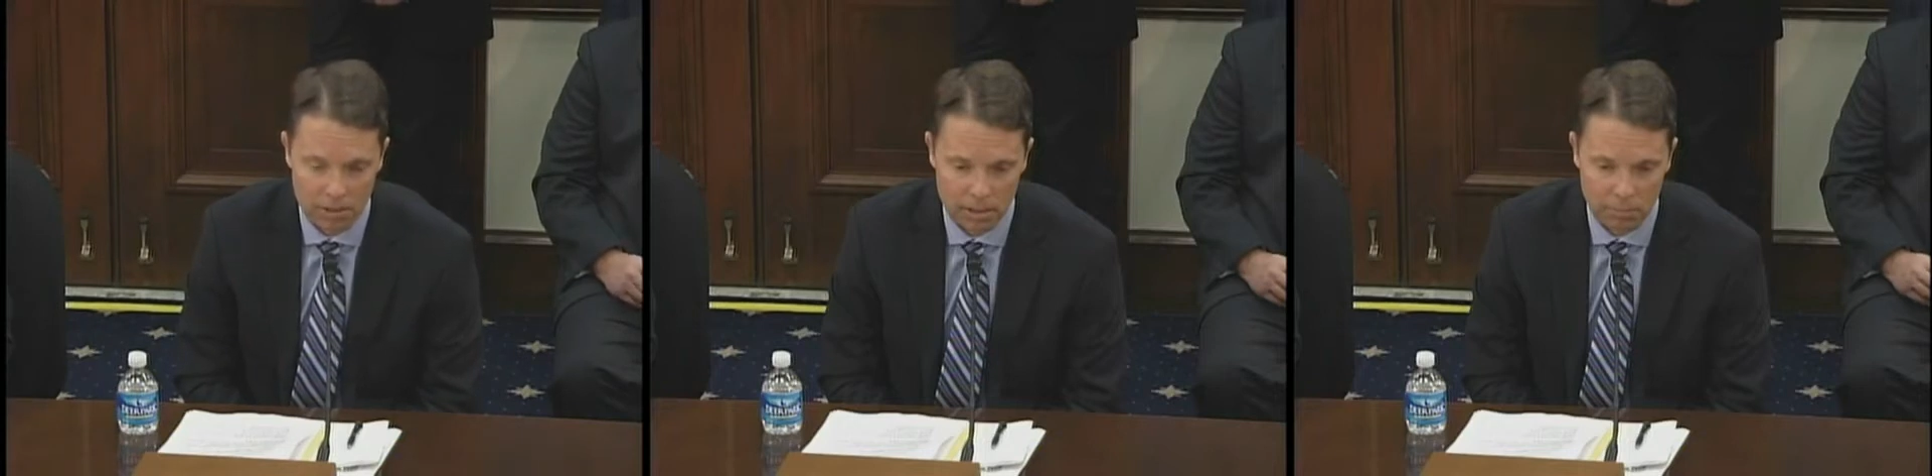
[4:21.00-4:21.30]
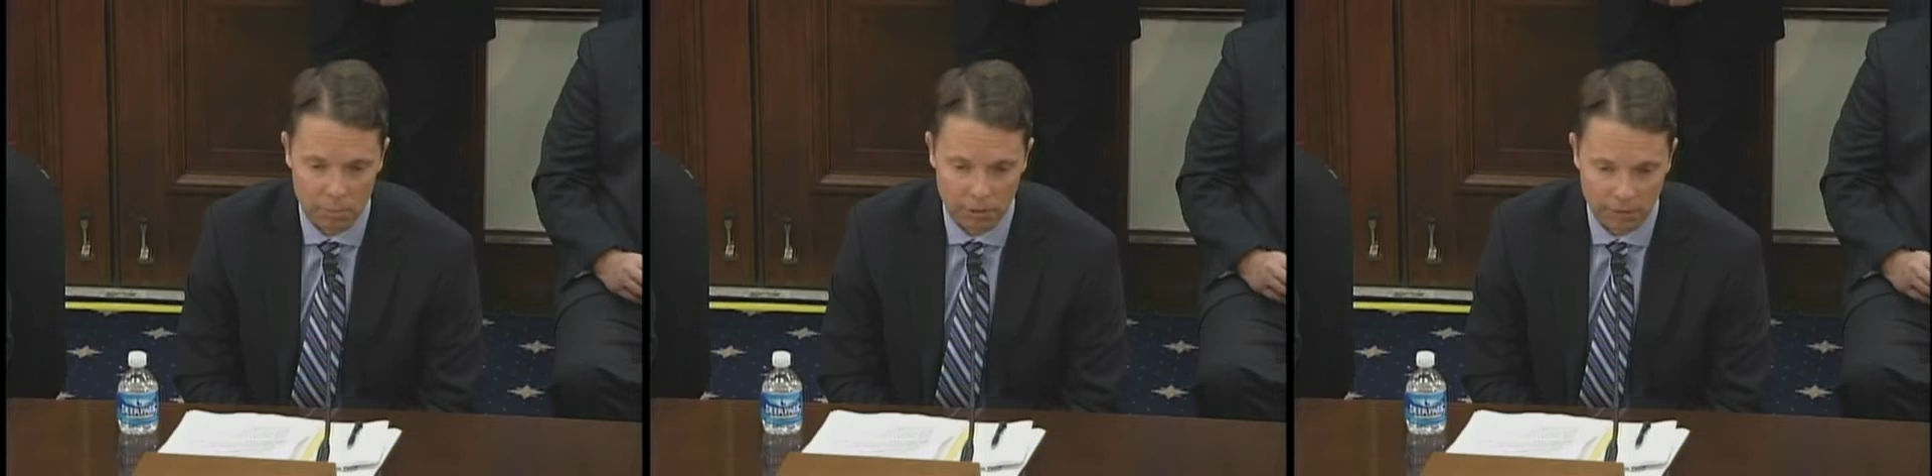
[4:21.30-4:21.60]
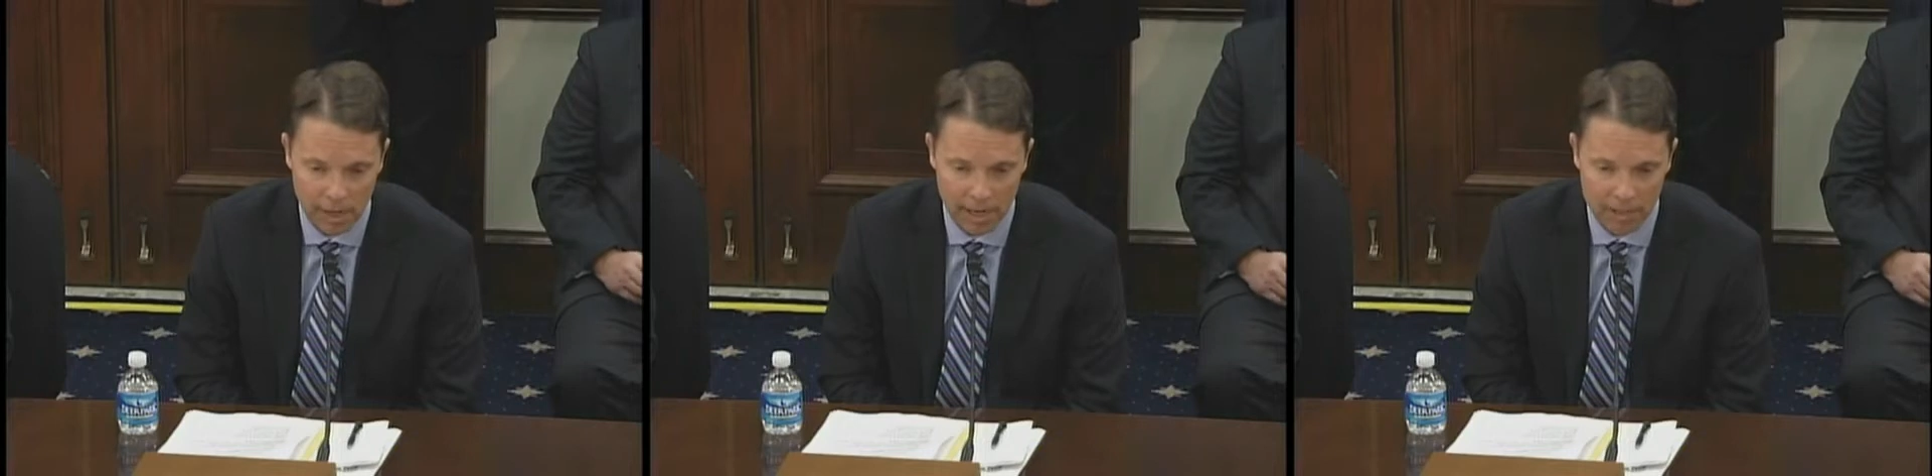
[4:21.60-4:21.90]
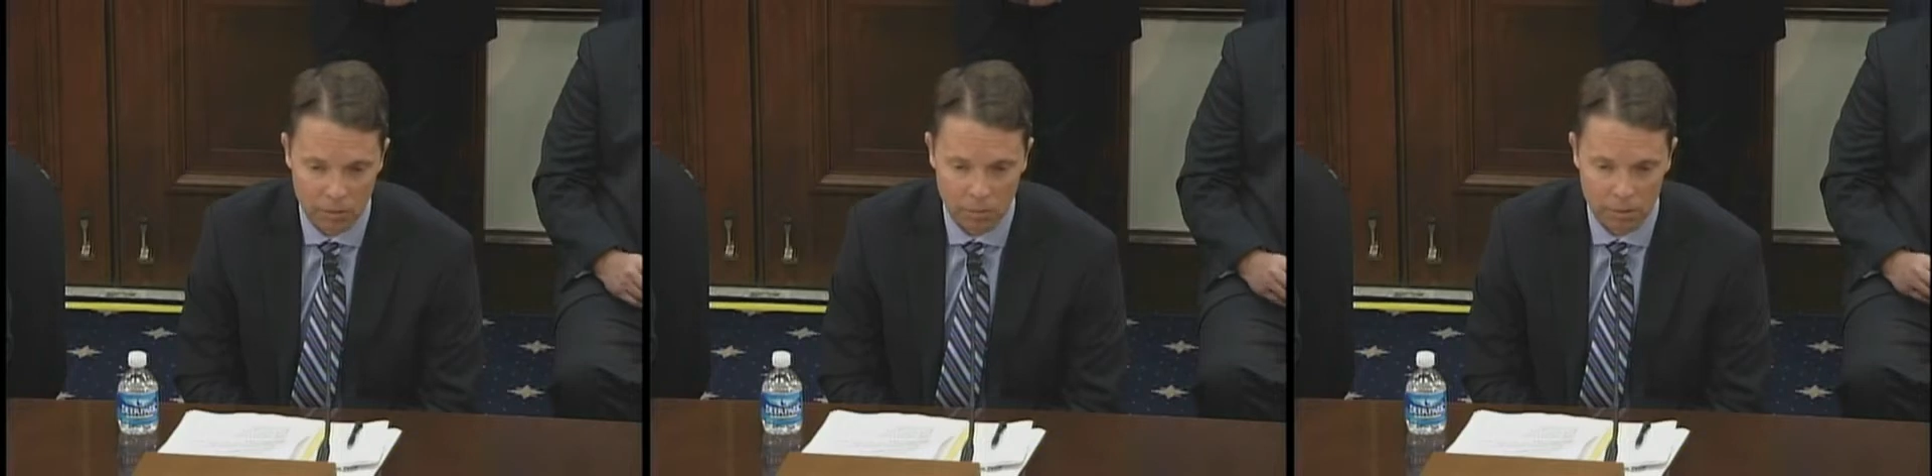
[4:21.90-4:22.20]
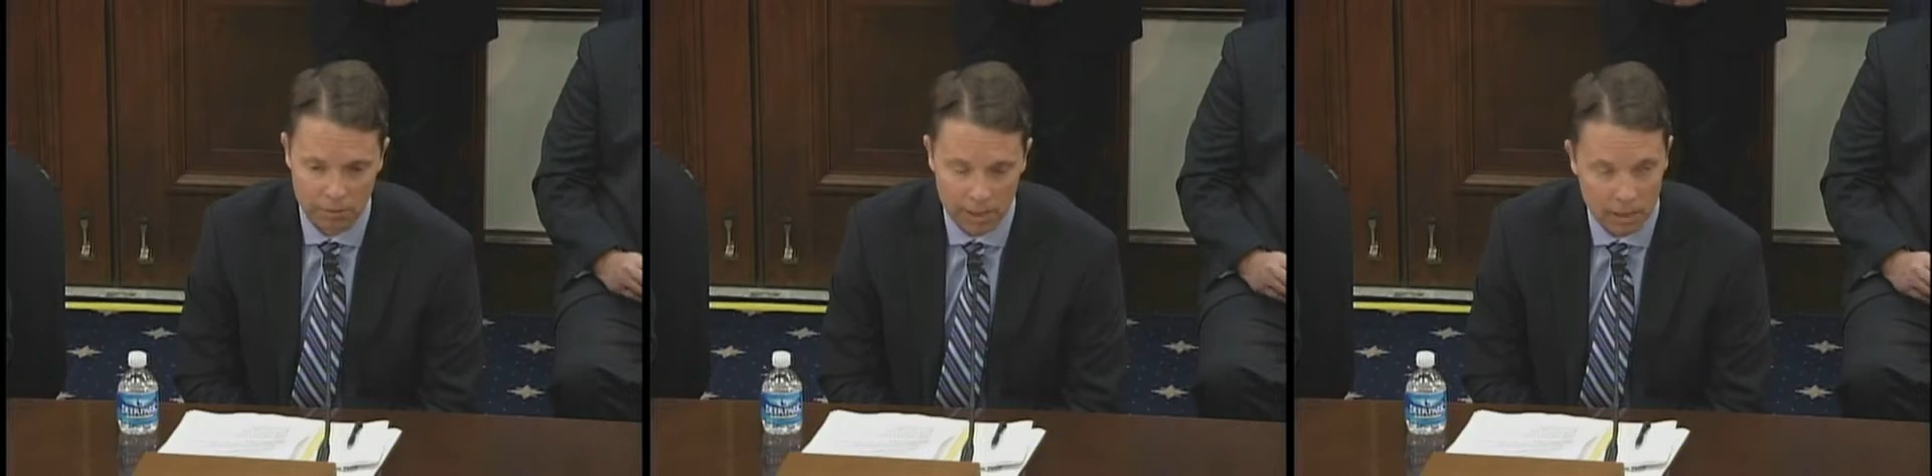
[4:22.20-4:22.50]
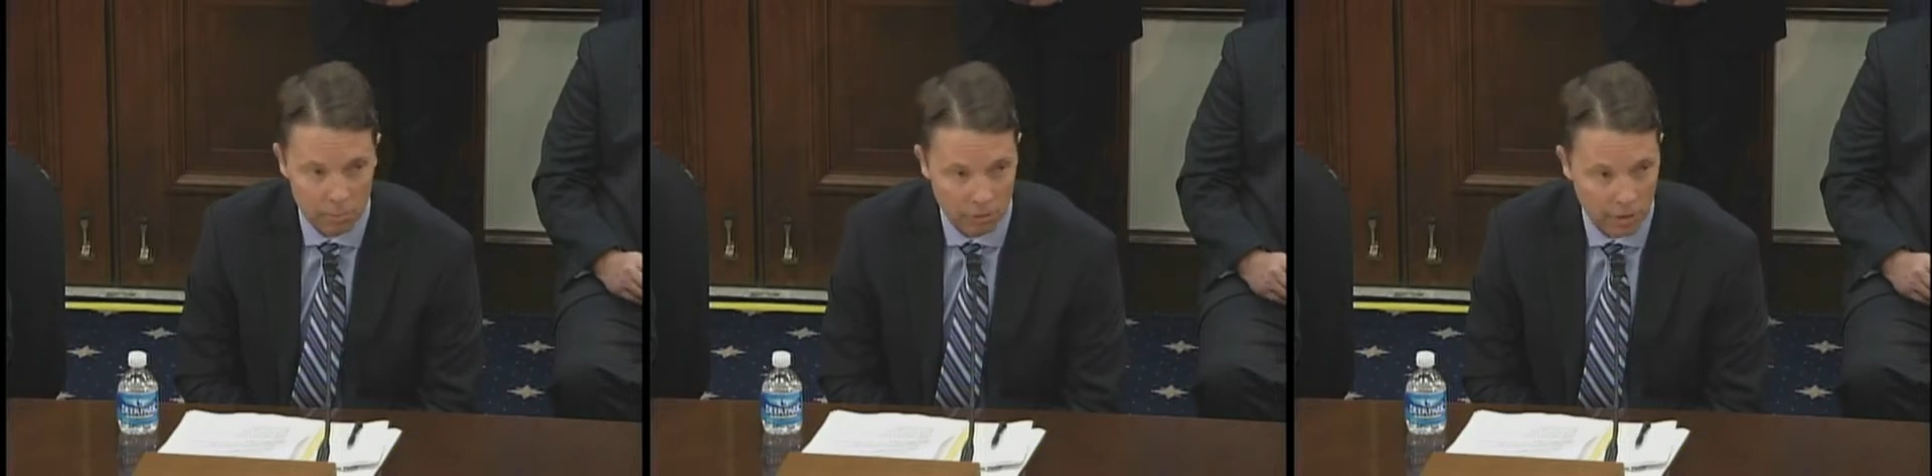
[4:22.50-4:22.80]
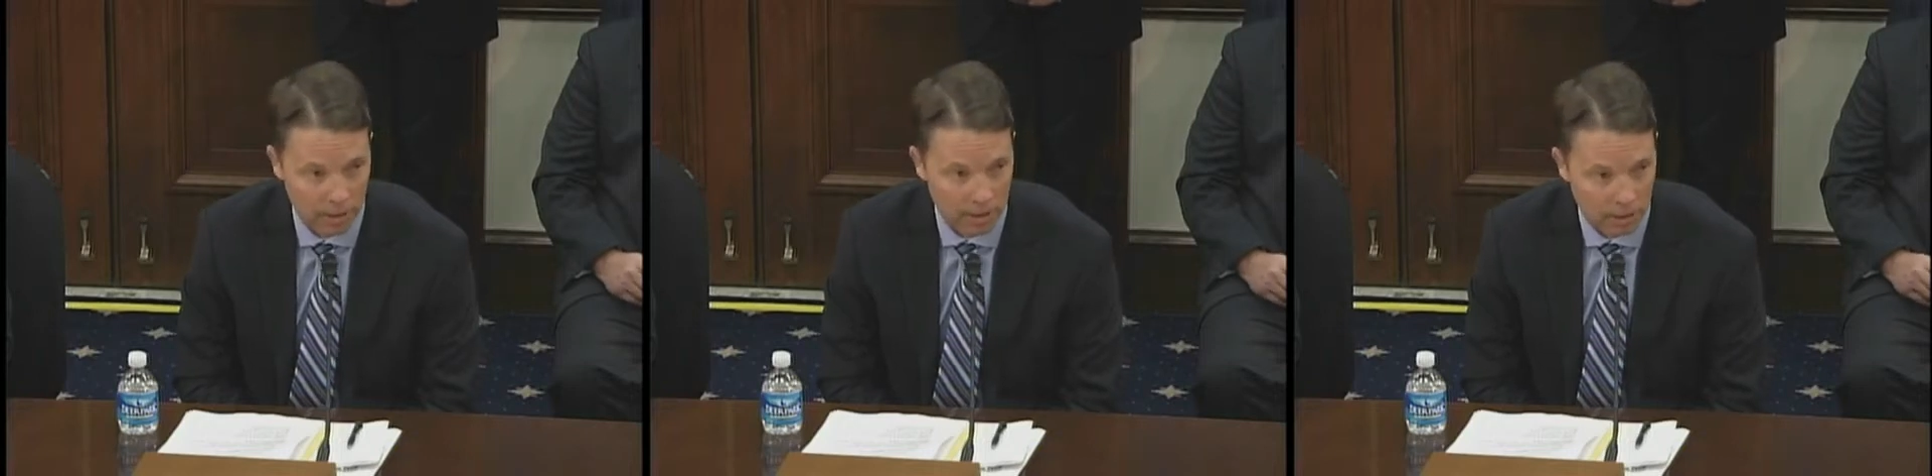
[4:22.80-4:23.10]
provide or are thinking of
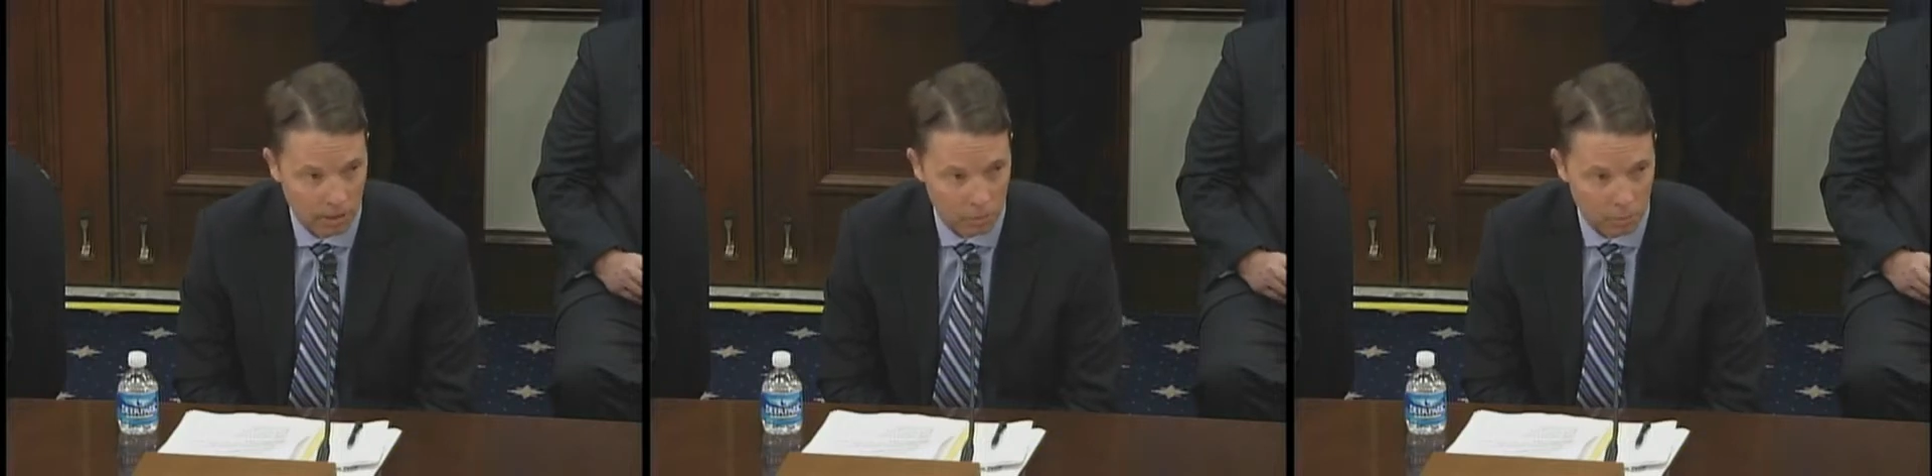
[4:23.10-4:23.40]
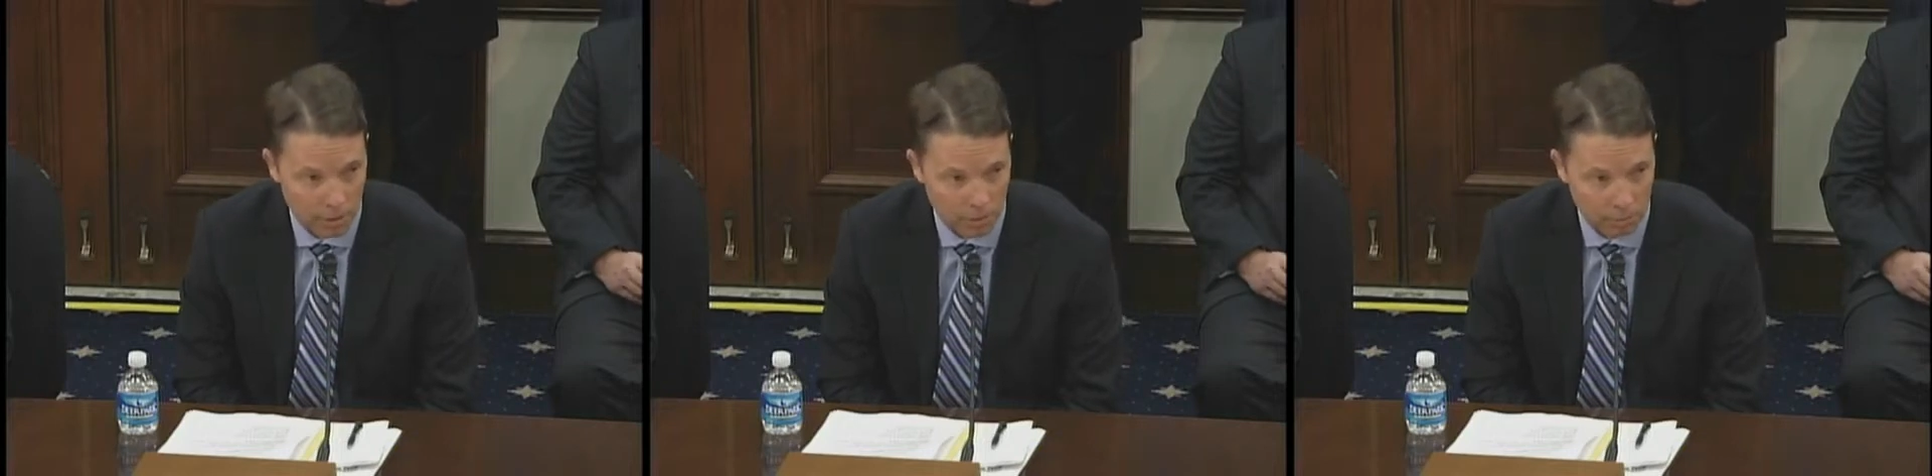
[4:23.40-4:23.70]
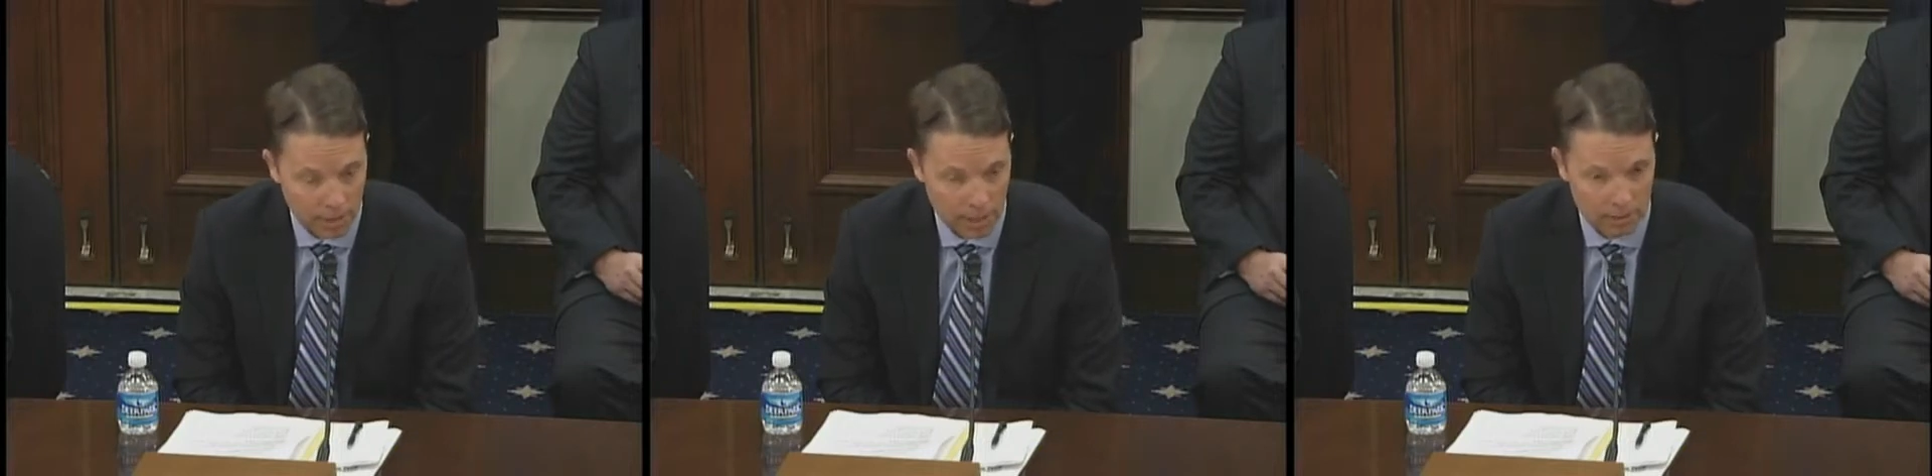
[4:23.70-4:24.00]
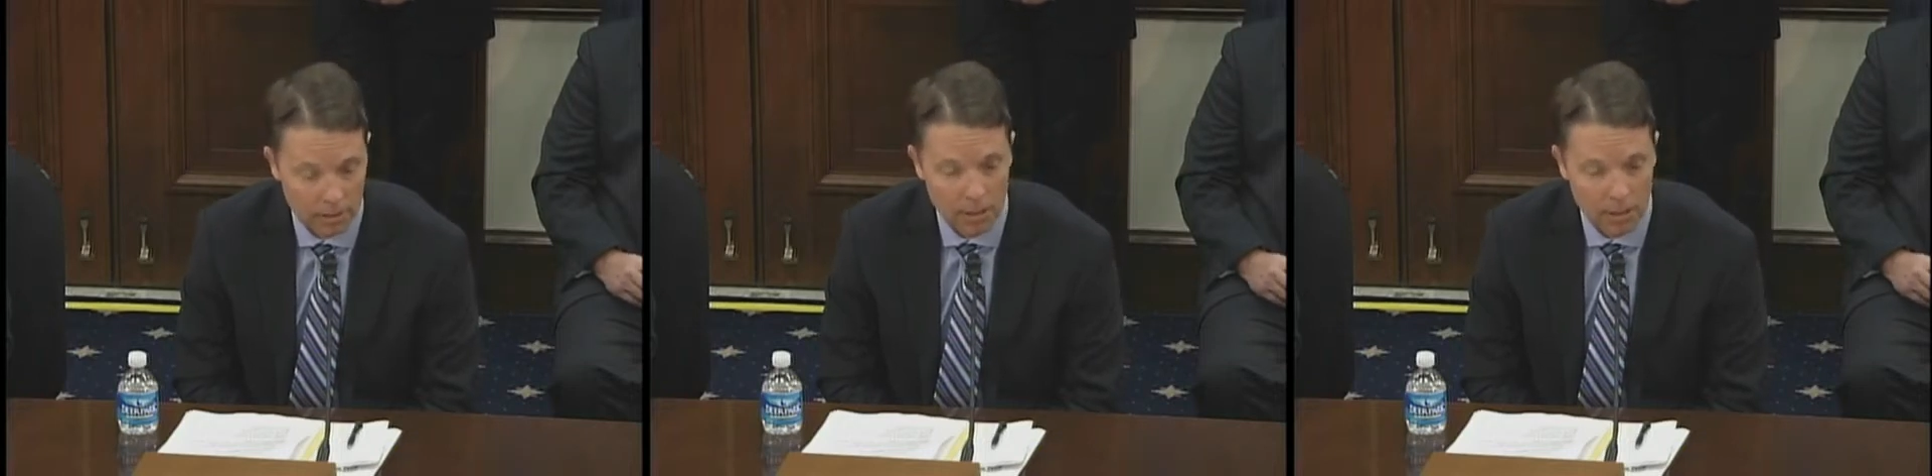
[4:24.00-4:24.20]
providing a group health plan,